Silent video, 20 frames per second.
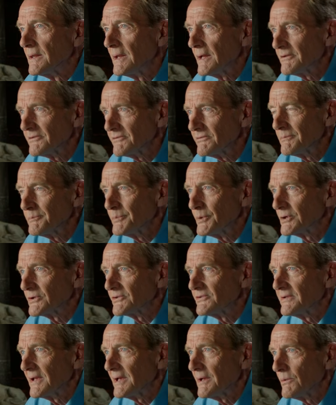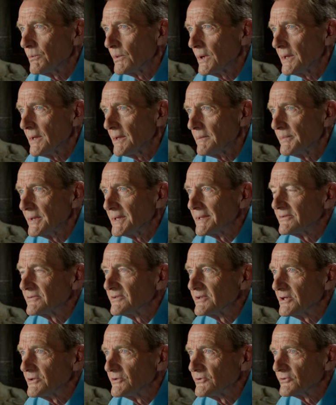Lots of books sell well, but
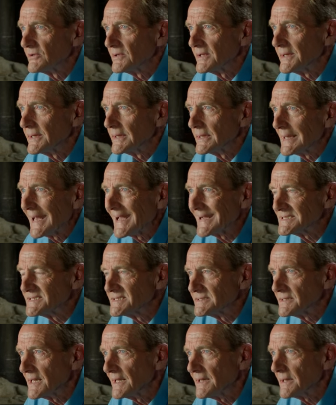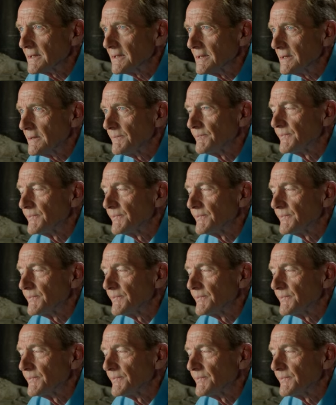it's usually accidental.